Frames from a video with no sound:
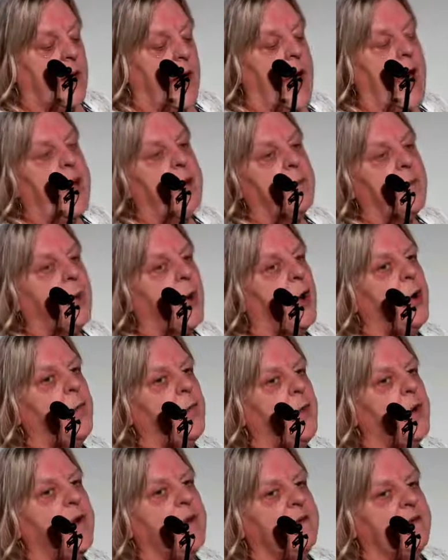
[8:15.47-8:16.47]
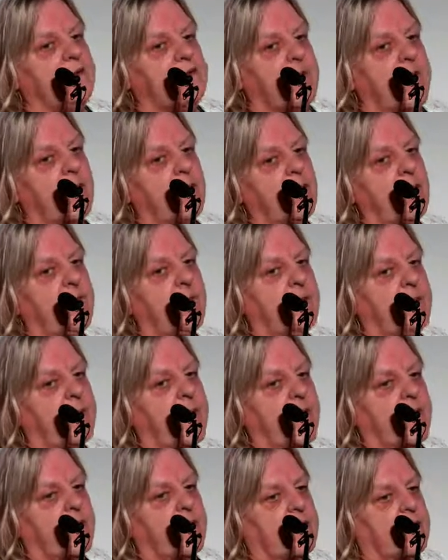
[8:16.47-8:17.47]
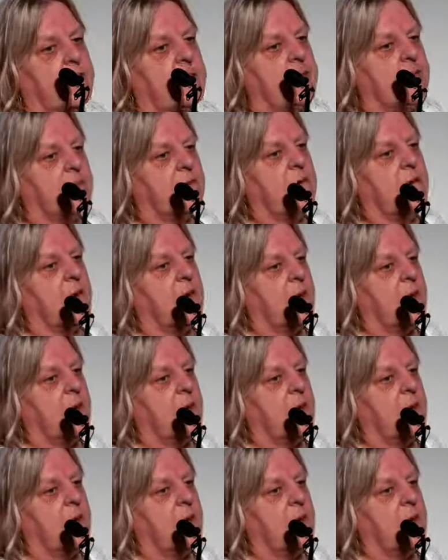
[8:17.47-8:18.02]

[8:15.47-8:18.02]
An appropriate skills mix.